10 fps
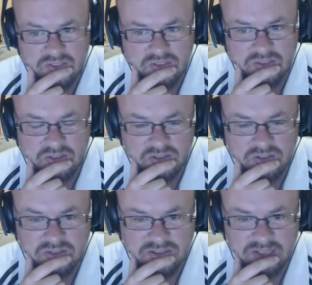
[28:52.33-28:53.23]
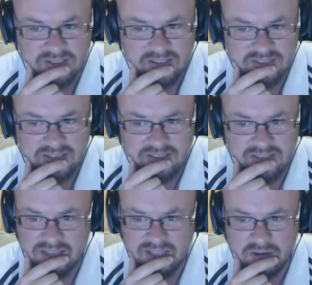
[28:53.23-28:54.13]
that they think they can
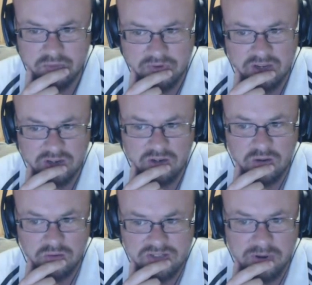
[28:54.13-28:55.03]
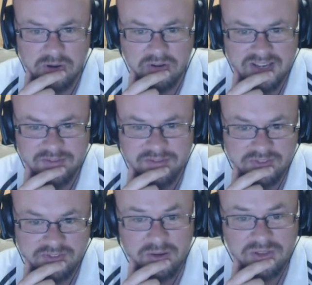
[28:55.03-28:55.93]
get out for costing about
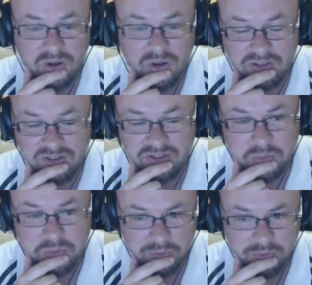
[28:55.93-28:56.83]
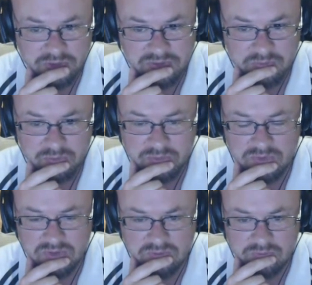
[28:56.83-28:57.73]
$7,000 as well, which is
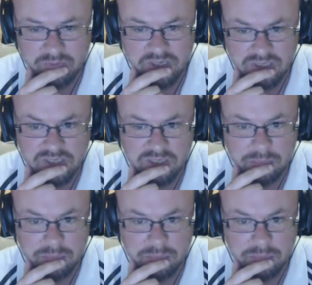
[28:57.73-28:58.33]
pretty cheap.